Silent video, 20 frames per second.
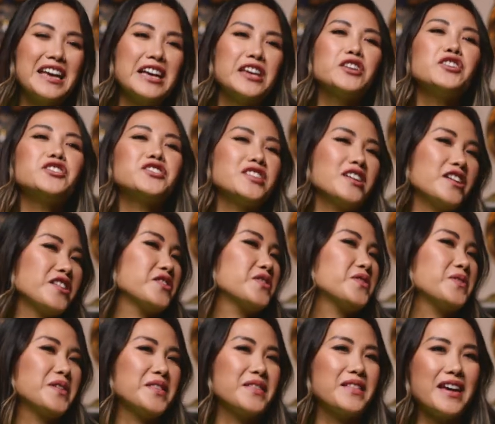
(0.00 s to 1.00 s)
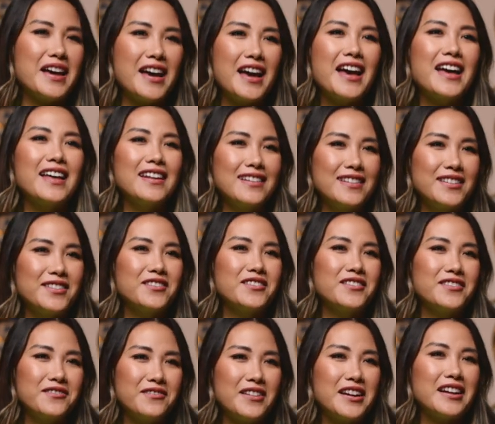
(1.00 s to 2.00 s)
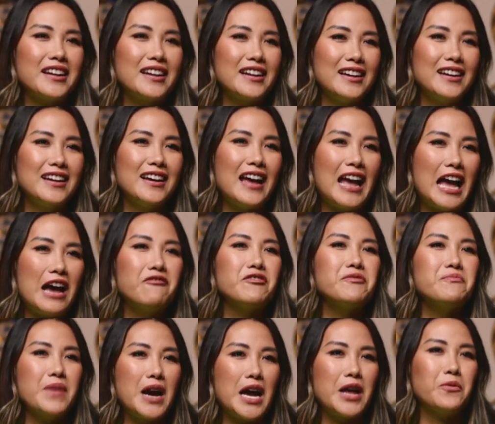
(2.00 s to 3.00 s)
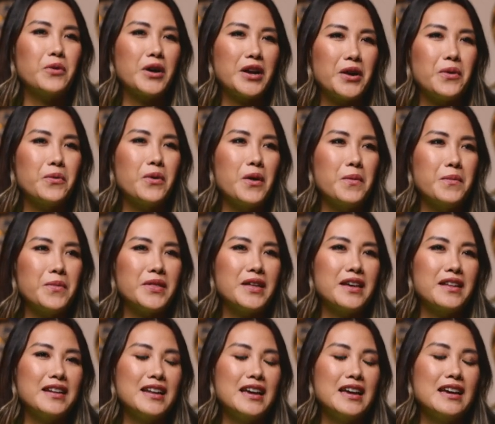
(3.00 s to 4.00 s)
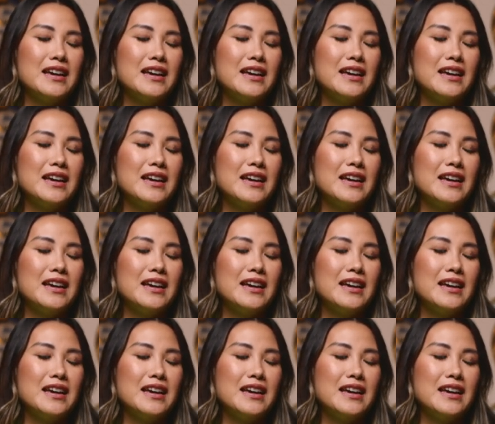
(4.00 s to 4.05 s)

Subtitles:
Usually I go in there and, you know, already have in mind what I want, but then